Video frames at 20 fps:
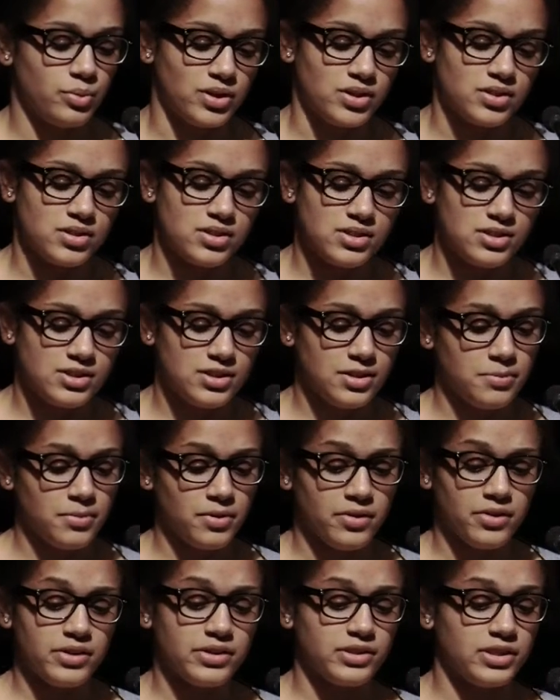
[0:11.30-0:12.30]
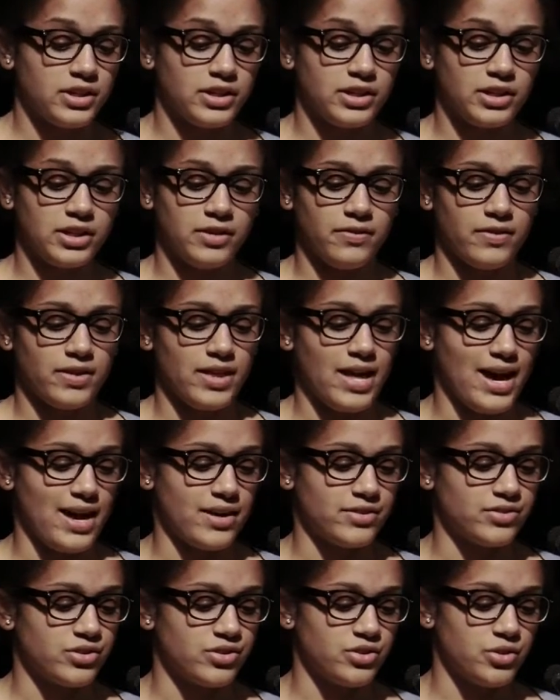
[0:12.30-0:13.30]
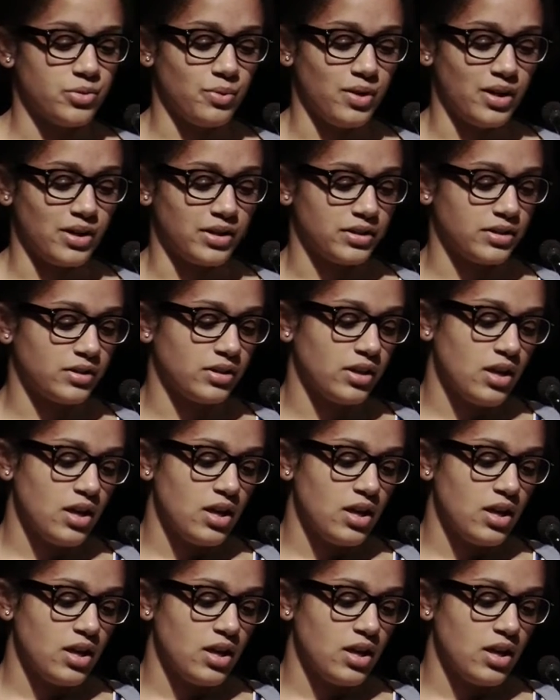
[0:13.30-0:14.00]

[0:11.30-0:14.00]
was. The mirror didn't give her the answer she wanted.